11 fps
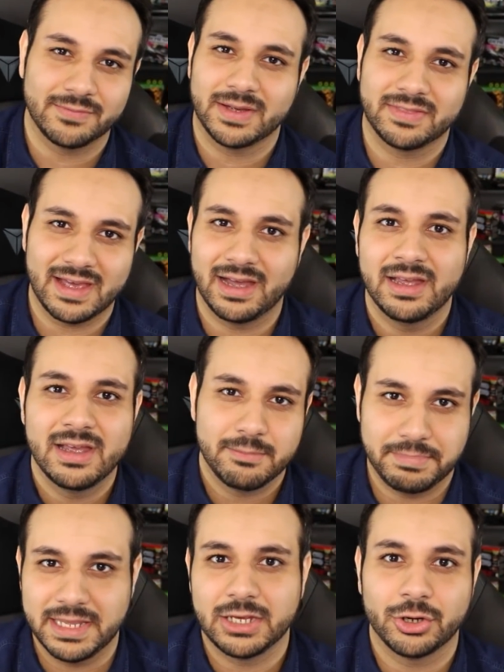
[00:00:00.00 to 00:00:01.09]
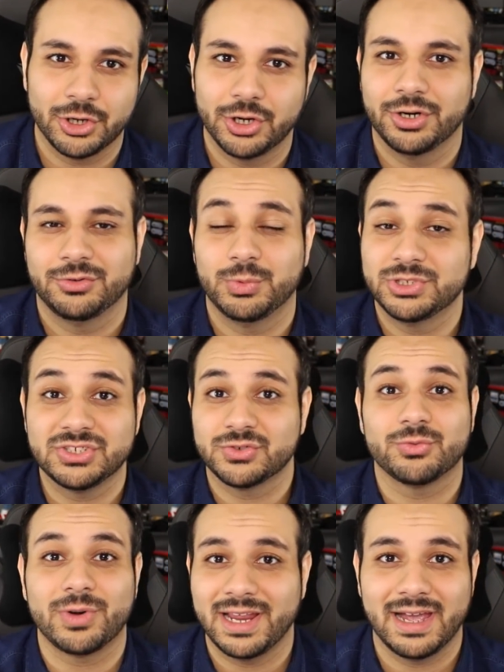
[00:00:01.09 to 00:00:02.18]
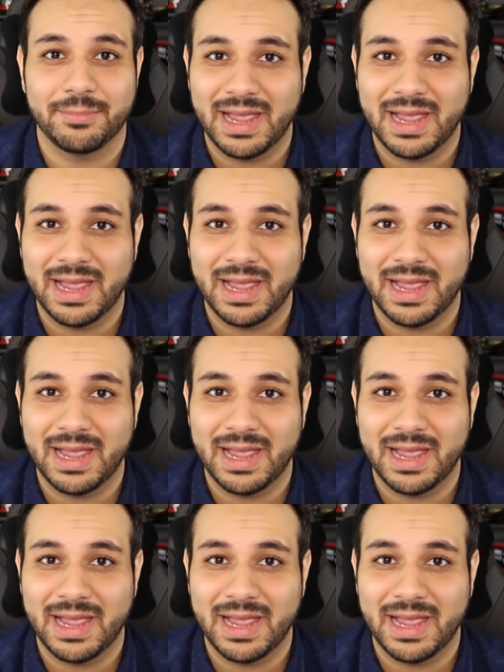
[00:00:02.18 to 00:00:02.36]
and stuff like that being heard, which is great.